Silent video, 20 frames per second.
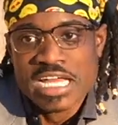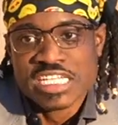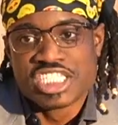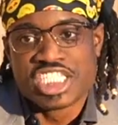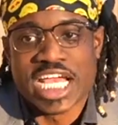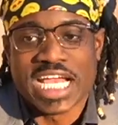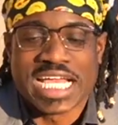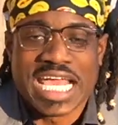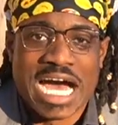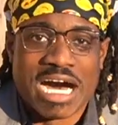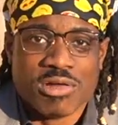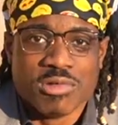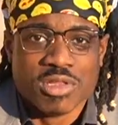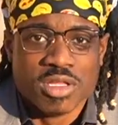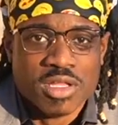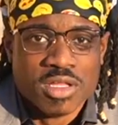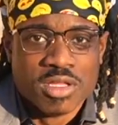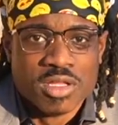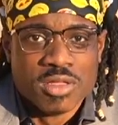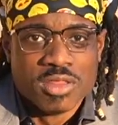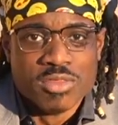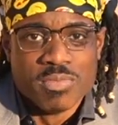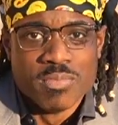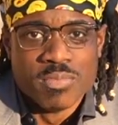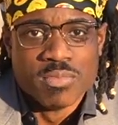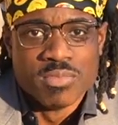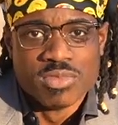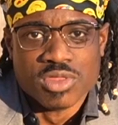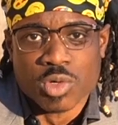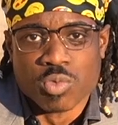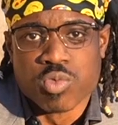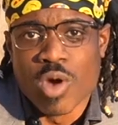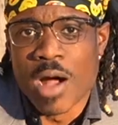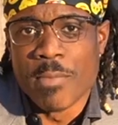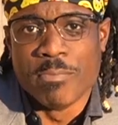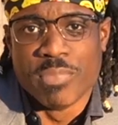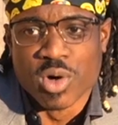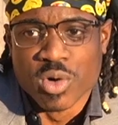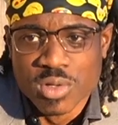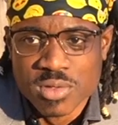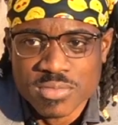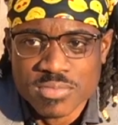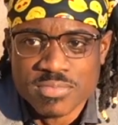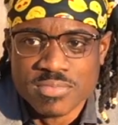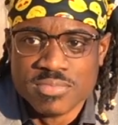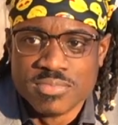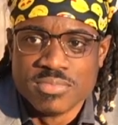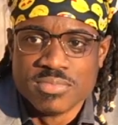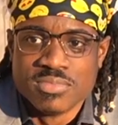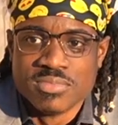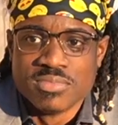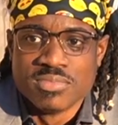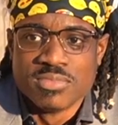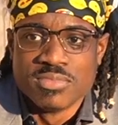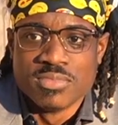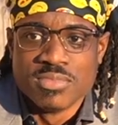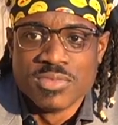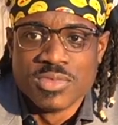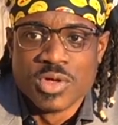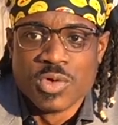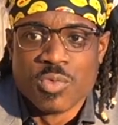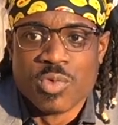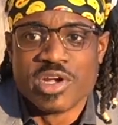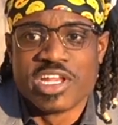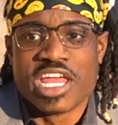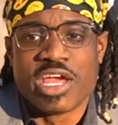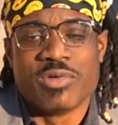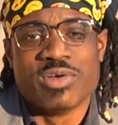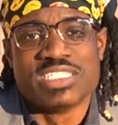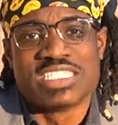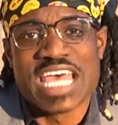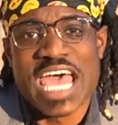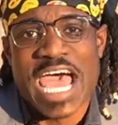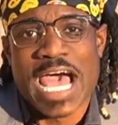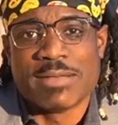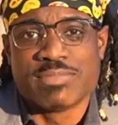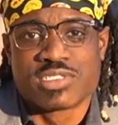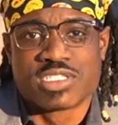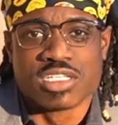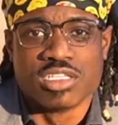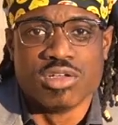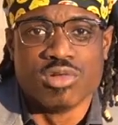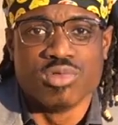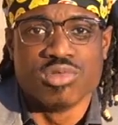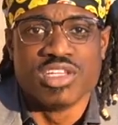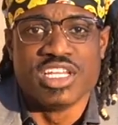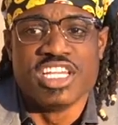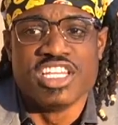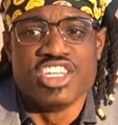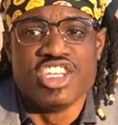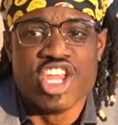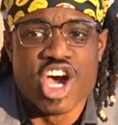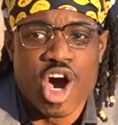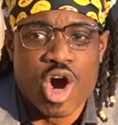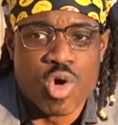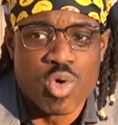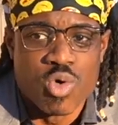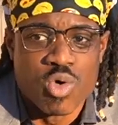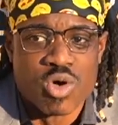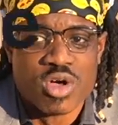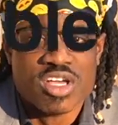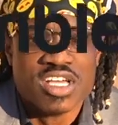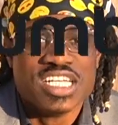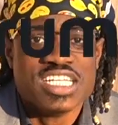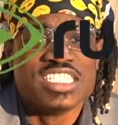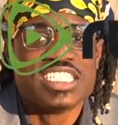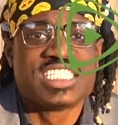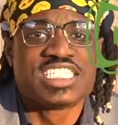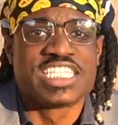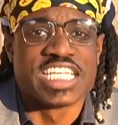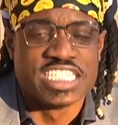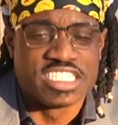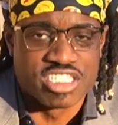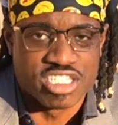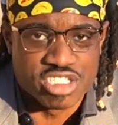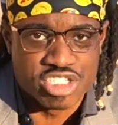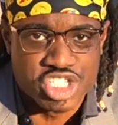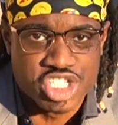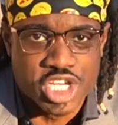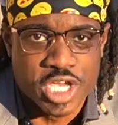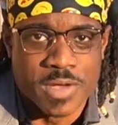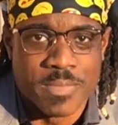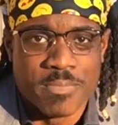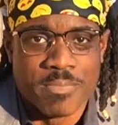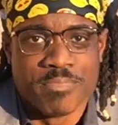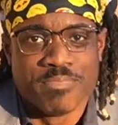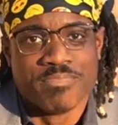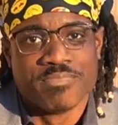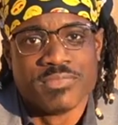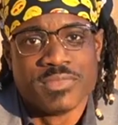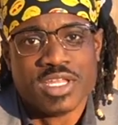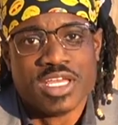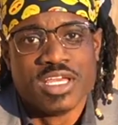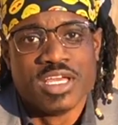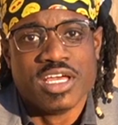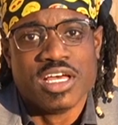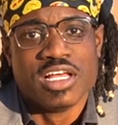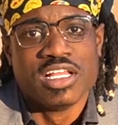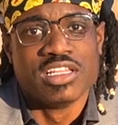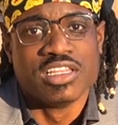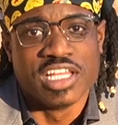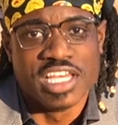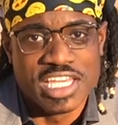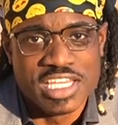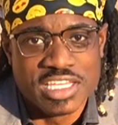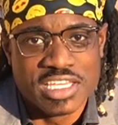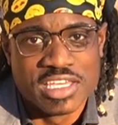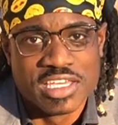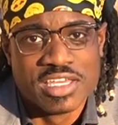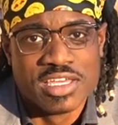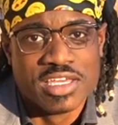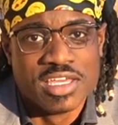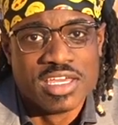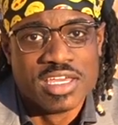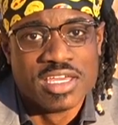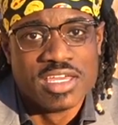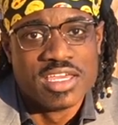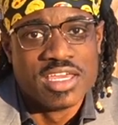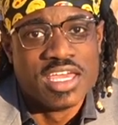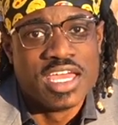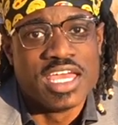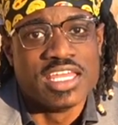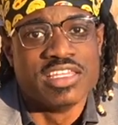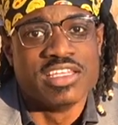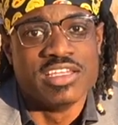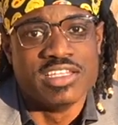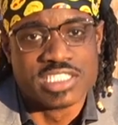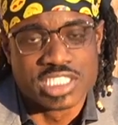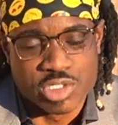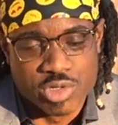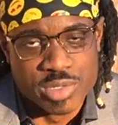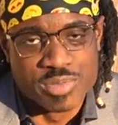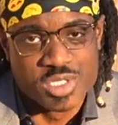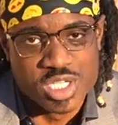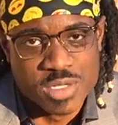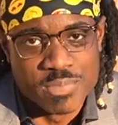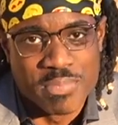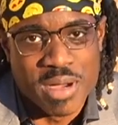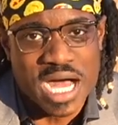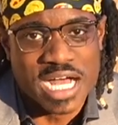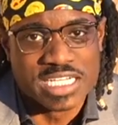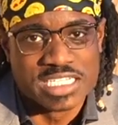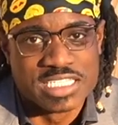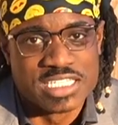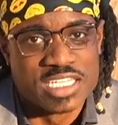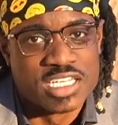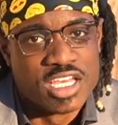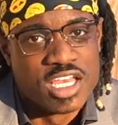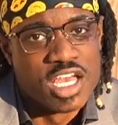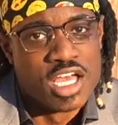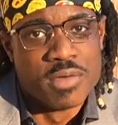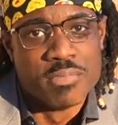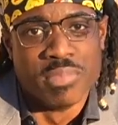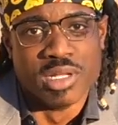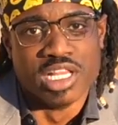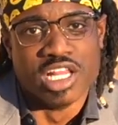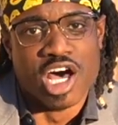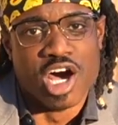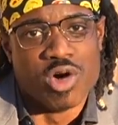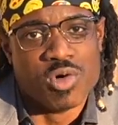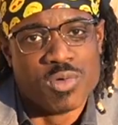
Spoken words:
check out the Rumble, where there is absolutely no censorship. Link in the description box below.